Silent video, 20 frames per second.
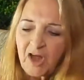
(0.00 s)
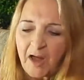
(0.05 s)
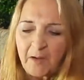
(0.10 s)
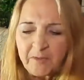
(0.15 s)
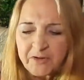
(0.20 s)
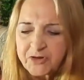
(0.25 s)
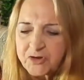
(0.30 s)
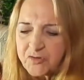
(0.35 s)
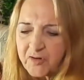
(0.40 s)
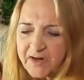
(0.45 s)
I
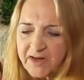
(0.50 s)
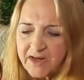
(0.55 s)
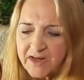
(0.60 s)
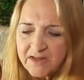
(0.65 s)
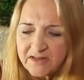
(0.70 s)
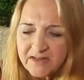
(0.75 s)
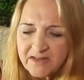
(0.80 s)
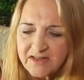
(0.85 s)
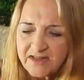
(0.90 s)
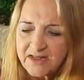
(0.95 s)
was
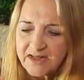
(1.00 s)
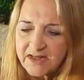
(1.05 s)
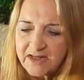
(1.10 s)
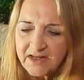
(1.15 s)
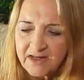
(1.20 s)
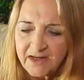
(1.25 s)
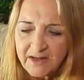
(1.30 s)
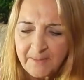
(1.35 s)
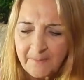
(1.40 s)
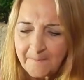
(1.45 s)
drinking
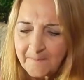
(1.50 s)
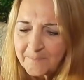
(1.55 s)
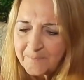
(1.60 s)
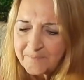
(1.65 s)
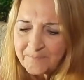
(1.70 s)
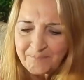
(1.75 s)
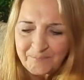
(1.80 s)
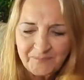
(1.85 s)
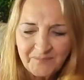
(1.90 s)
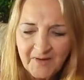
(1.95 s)
tea
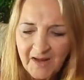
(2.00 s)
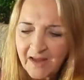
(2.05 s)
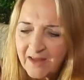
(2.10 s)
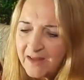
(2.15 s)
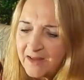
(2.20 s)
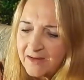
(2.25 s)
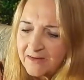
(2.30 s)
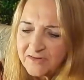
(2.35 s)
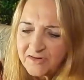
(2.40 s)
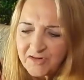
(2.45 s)

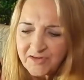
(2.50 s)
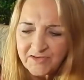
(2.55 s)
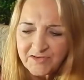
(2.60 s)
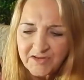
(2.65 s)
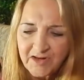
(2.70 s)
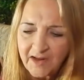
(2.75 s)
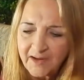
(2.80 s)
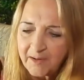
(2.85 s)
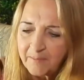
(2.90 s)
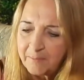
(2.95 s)

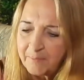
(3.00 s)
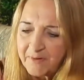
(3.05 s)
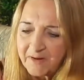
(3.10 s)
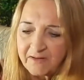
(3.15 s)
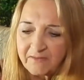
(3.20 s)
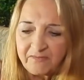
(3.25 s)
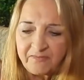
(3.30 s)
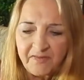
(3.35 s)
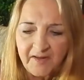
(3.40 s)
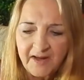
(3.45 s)
just not a
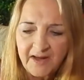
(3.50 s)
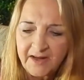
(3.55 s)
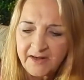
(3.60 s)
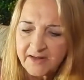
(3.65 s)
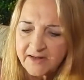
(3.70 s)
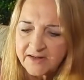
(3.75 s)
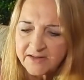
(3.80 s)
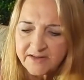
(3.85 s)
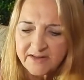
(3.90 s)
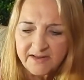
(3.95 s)
big
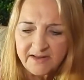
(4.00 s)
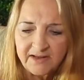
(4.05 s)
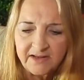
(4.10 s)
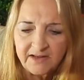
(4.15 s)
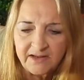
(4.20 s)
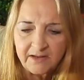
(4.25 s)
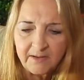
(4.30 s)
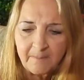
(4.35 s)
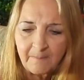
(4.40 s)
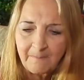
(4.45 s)
fan of
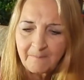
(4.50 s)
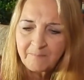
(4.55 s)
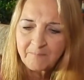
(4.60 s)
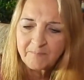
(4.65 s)
tea